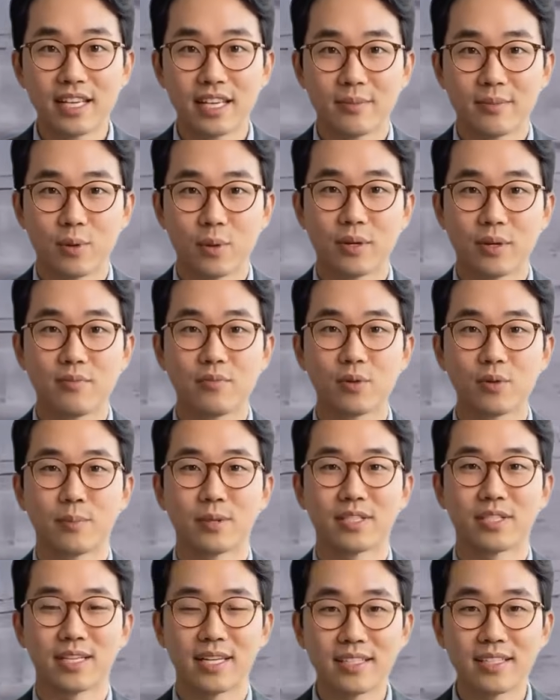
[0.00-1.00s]
vehicles
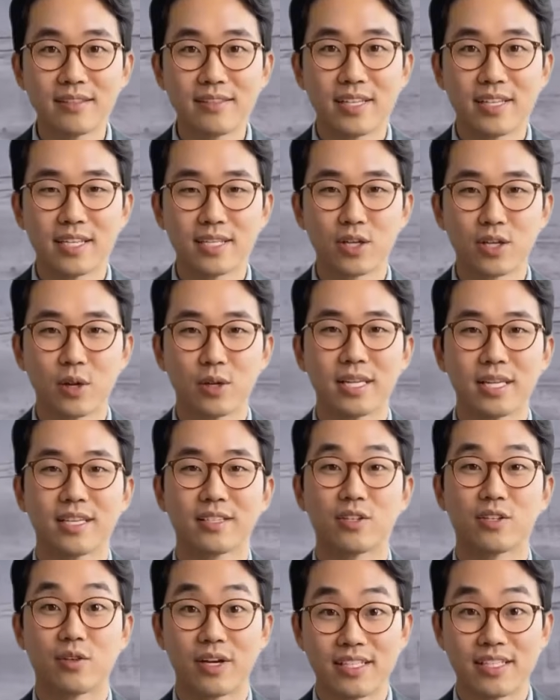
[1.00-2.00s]
obsolete on the modern
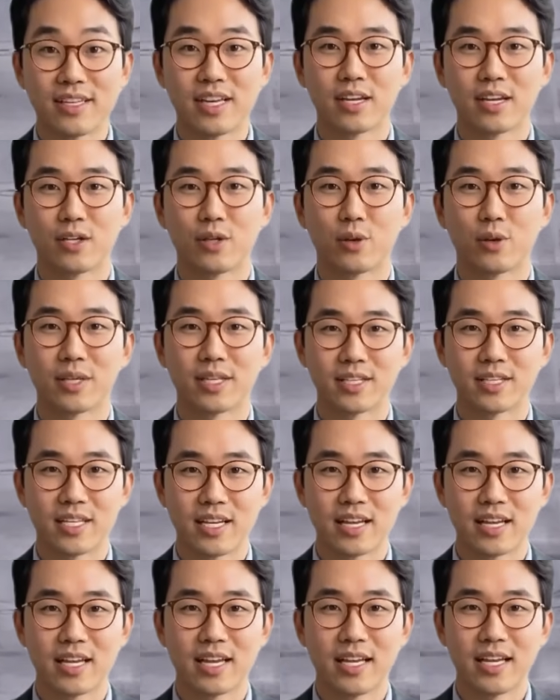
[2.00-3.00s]
battlefield. Share
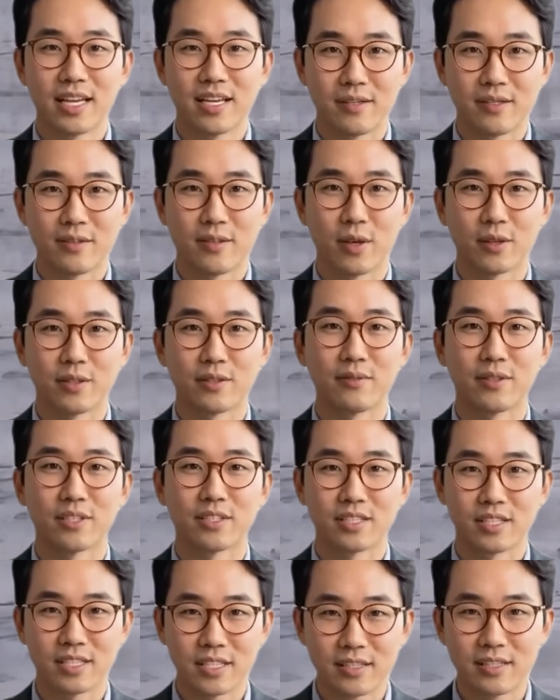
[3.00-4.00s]
your thoughts below,
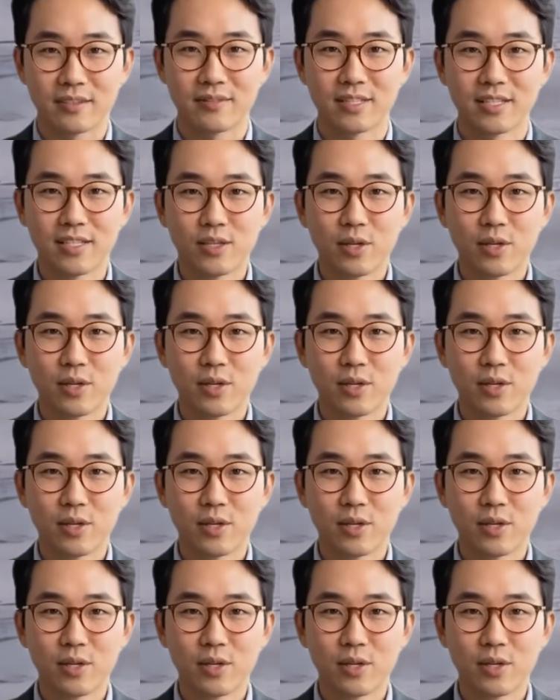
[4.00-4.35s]
subscribe to our